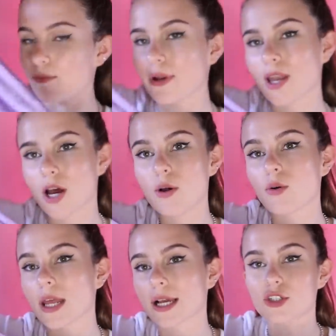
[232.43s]
below
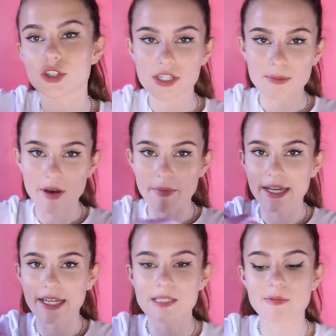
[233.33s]
or like just above my
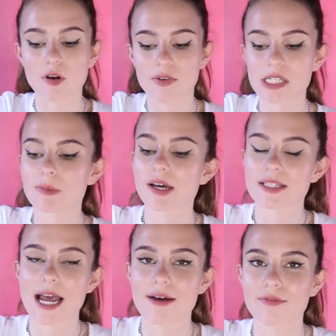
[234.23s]
knees but obviously
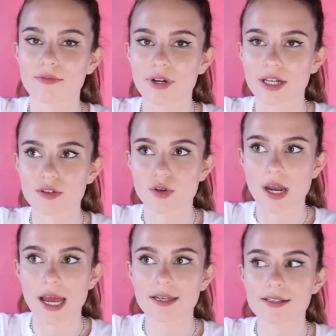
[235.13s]
because I have really short
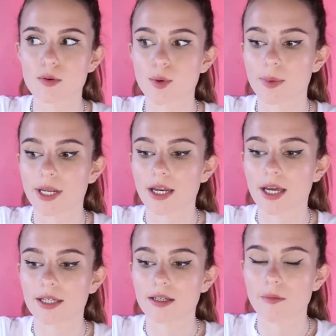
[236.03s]
legs it will probably
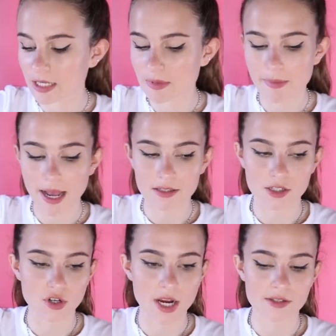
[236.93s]
like gonna be a
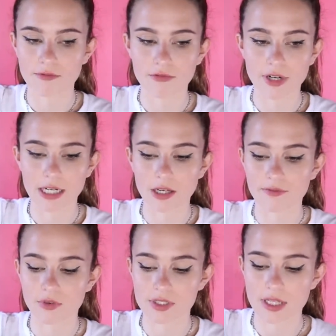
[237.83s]
maxi dress I'm really
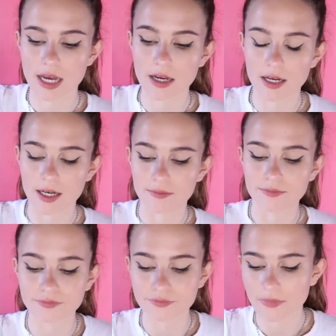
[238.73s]
looking forward to that um